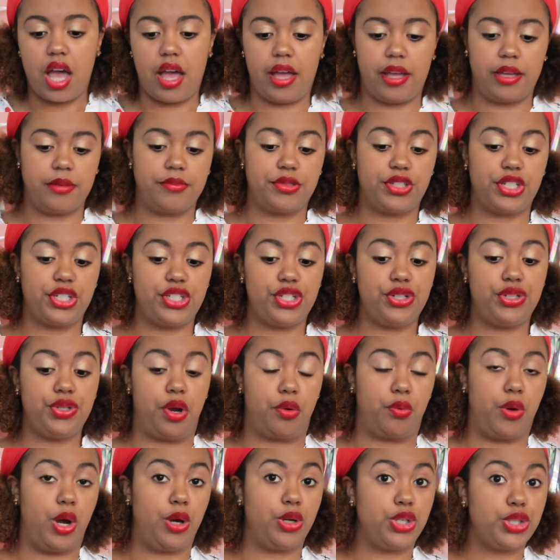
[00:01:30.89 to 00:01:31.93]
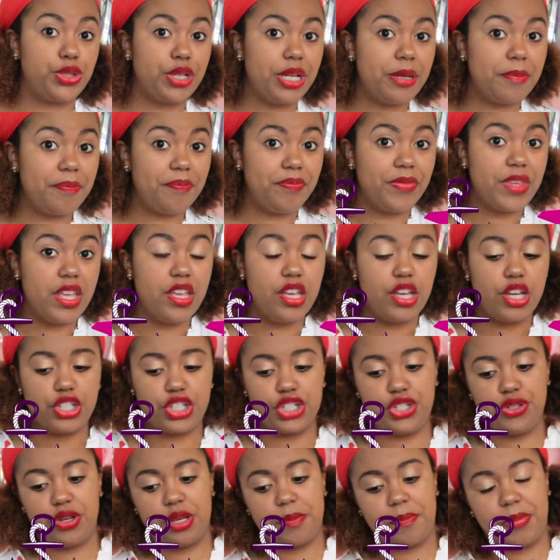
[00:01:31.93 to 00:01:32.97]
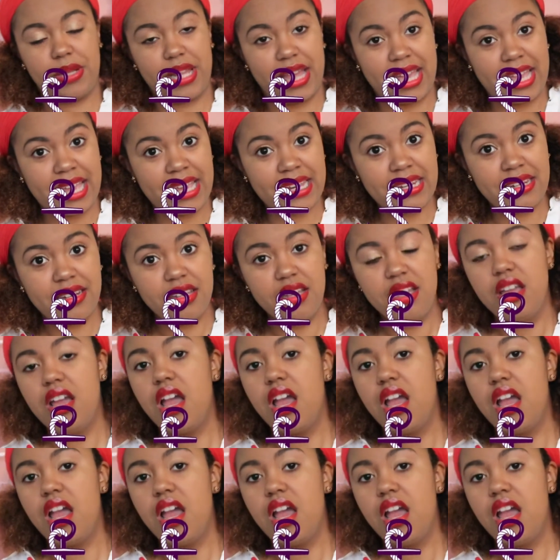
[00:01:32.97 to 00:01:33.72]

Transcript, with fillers: Should you do a road trip? Should you do a plane?